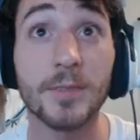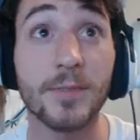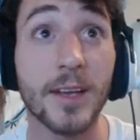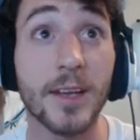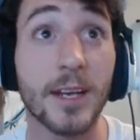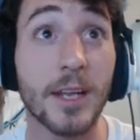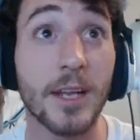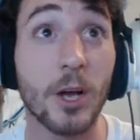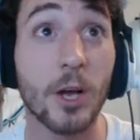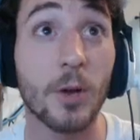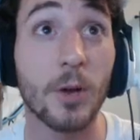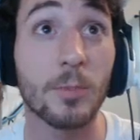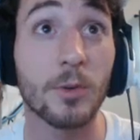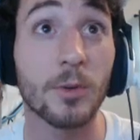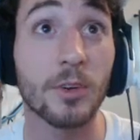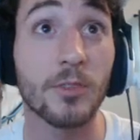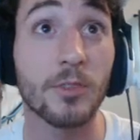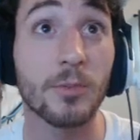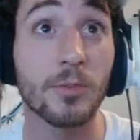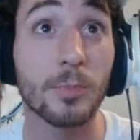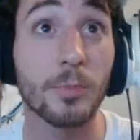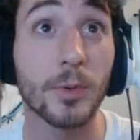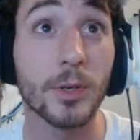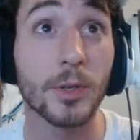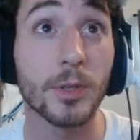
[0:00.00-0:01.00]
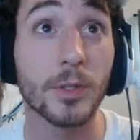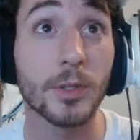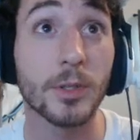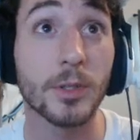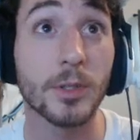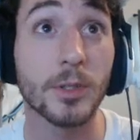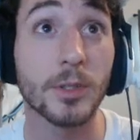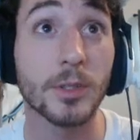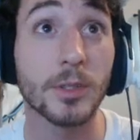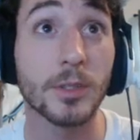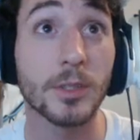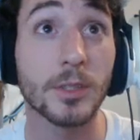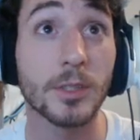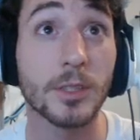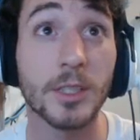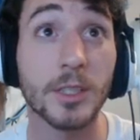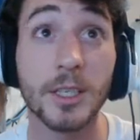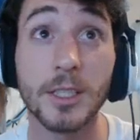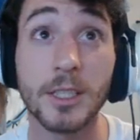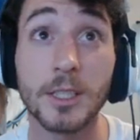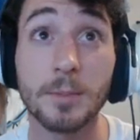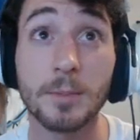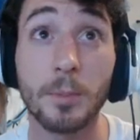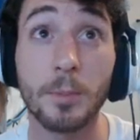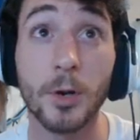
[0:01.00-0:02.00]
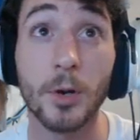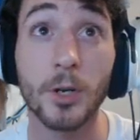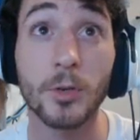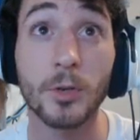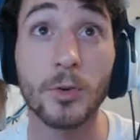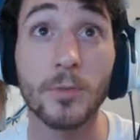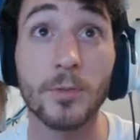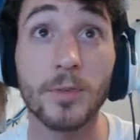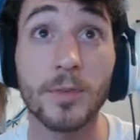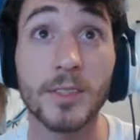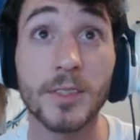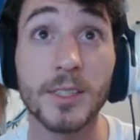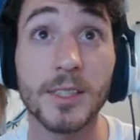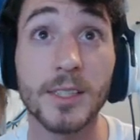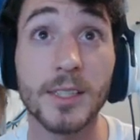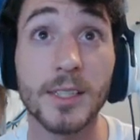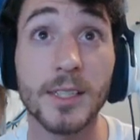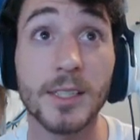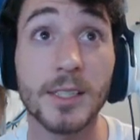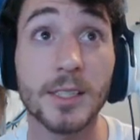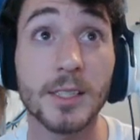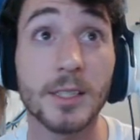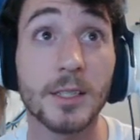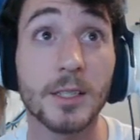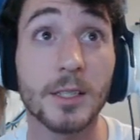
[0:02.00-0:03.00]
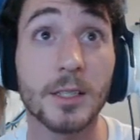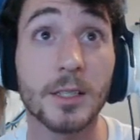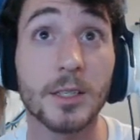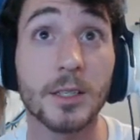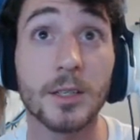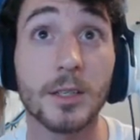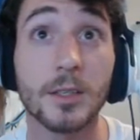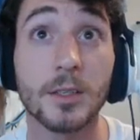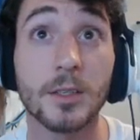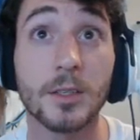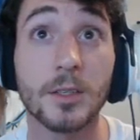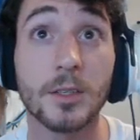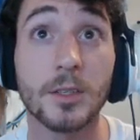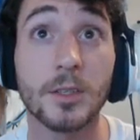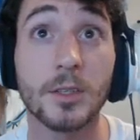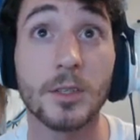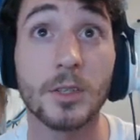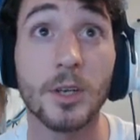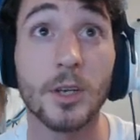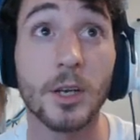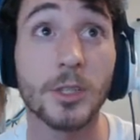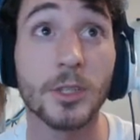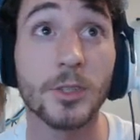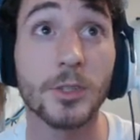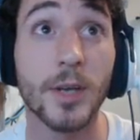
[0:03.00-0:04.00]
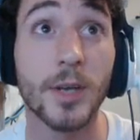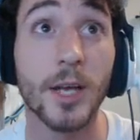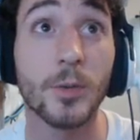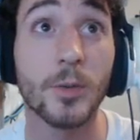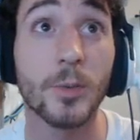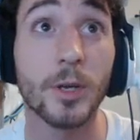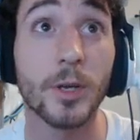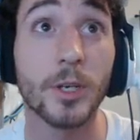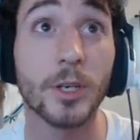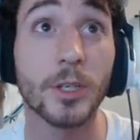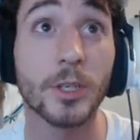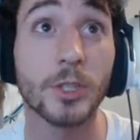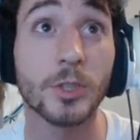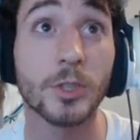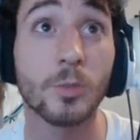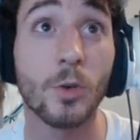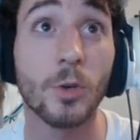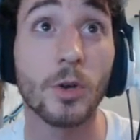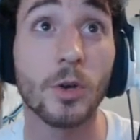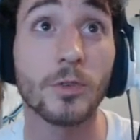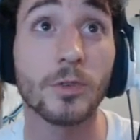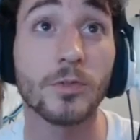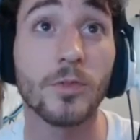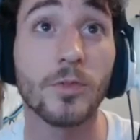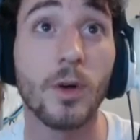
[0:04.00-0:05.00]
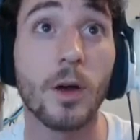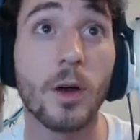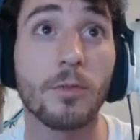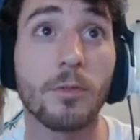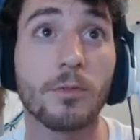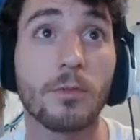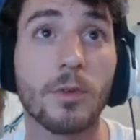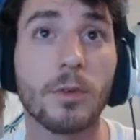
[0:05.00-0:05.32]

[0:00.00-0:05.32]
with the help of brilliant particle physicist Dr. Edwin Schmorfroff.